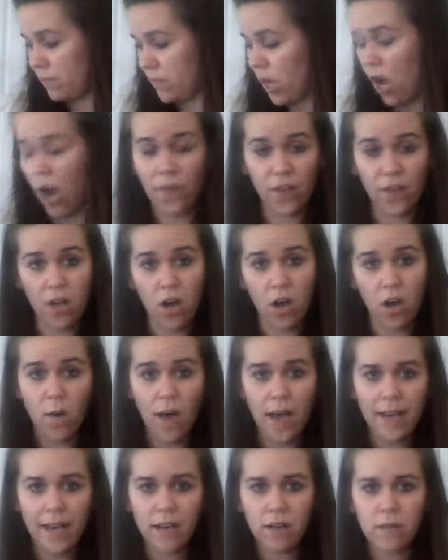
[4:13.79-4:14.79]
on-the-go
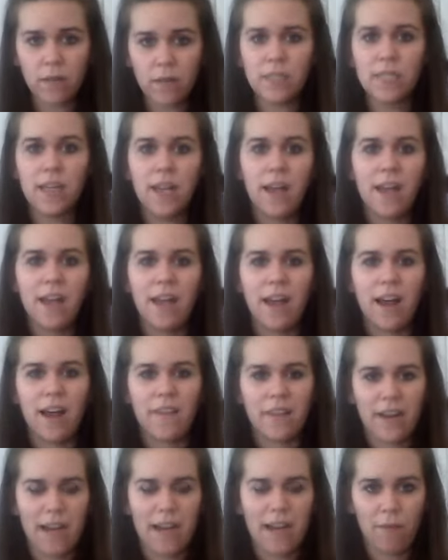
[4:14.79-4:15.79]
items, and
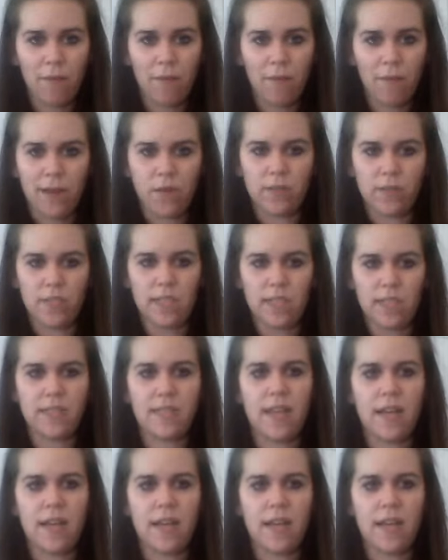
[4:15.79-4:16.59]
then I help my hostess.